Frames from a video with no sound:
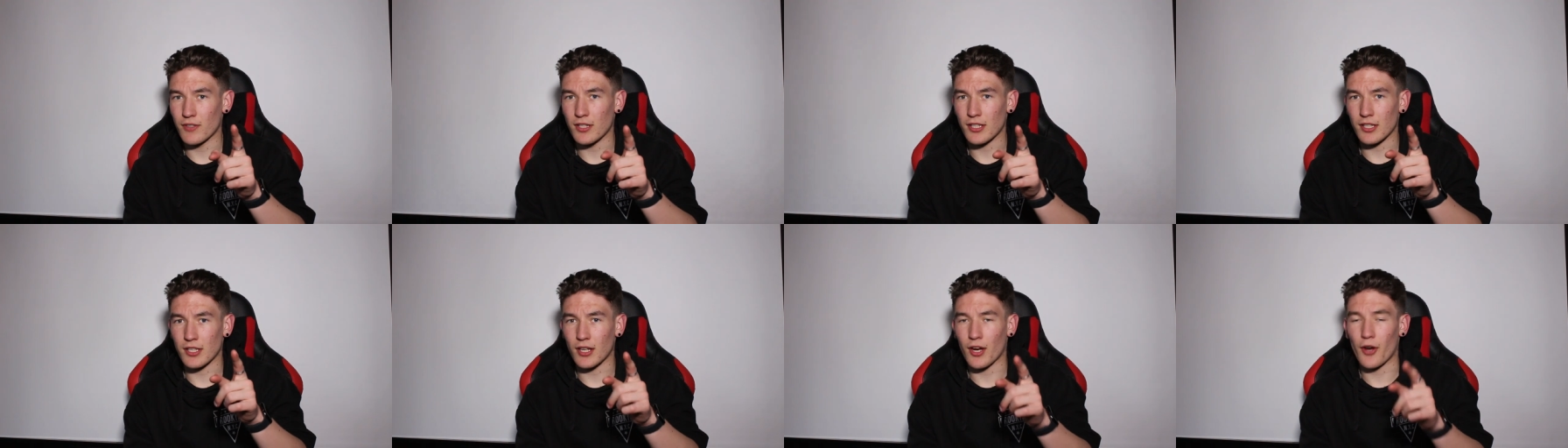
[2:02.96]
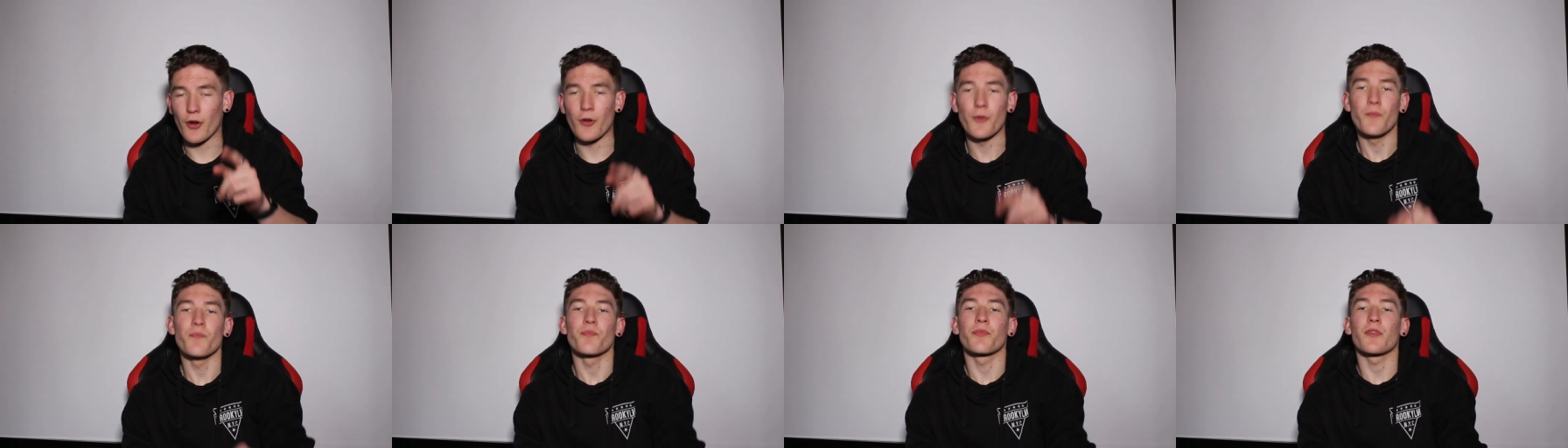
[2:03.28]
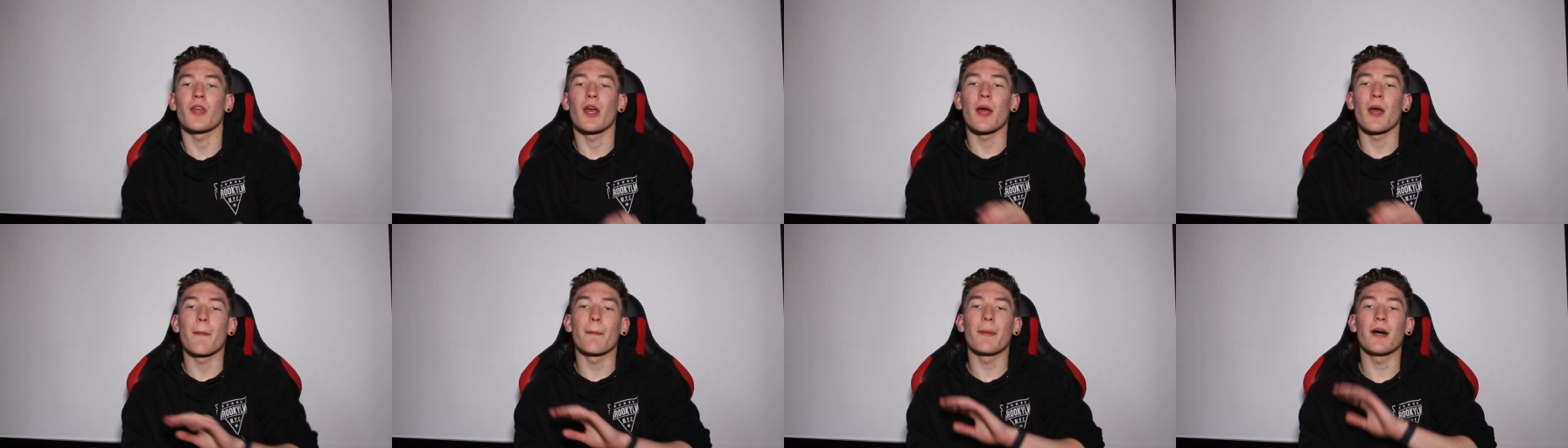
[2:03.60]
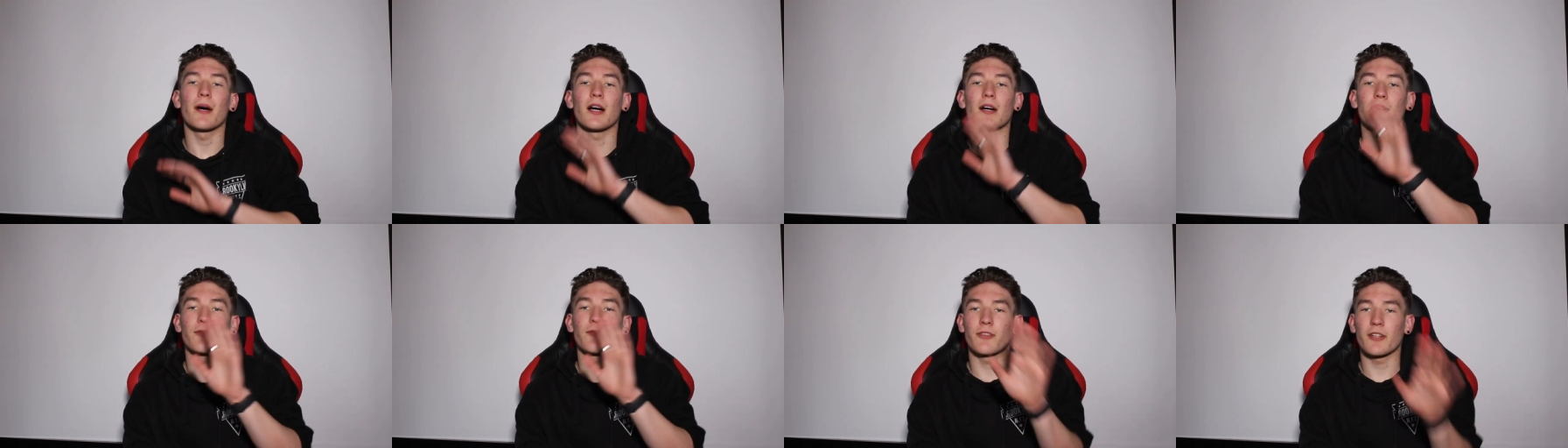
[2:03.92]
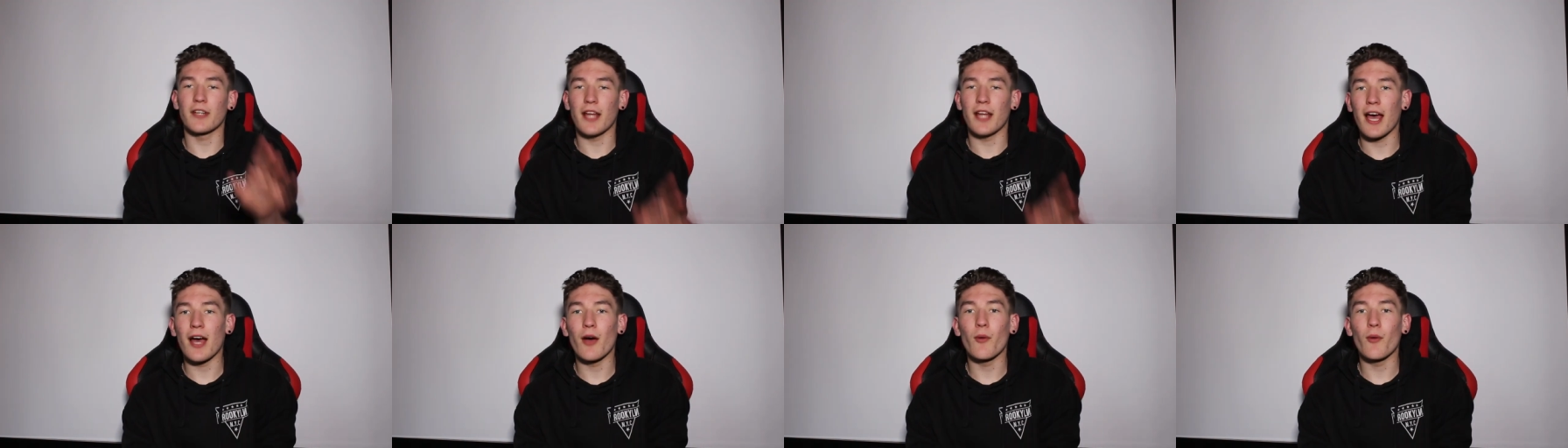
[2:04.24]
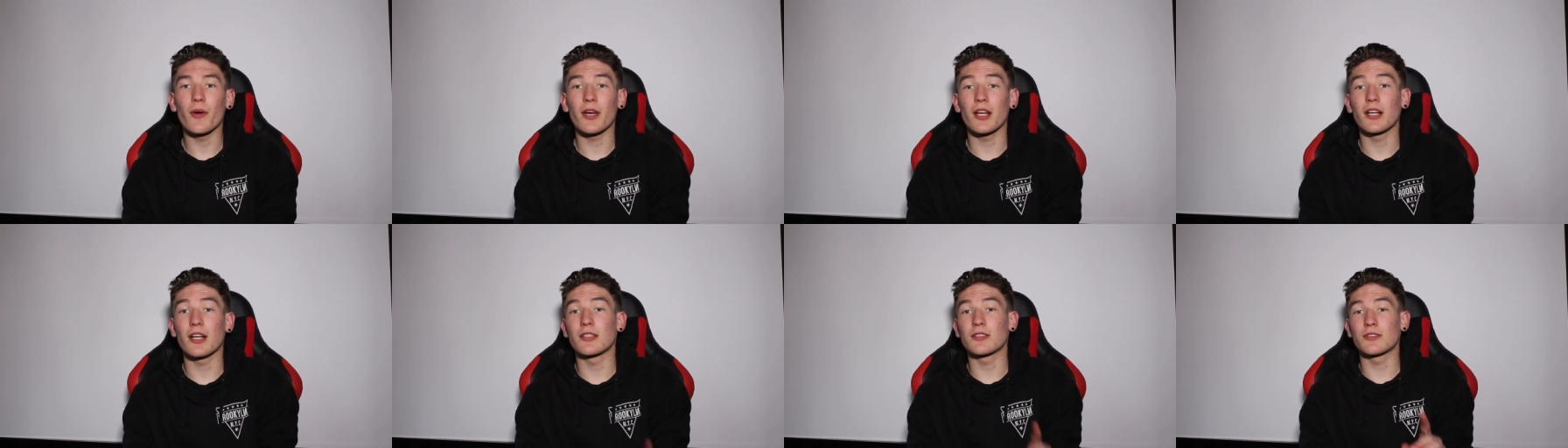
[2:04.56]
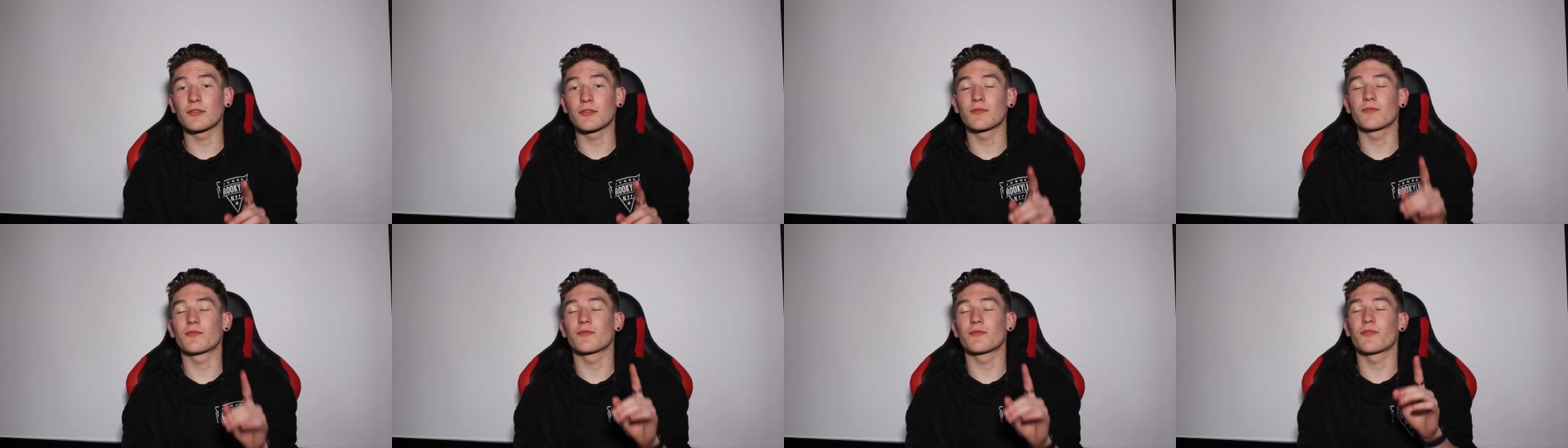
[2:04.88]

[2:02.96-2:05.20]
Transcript: video but for now we're going to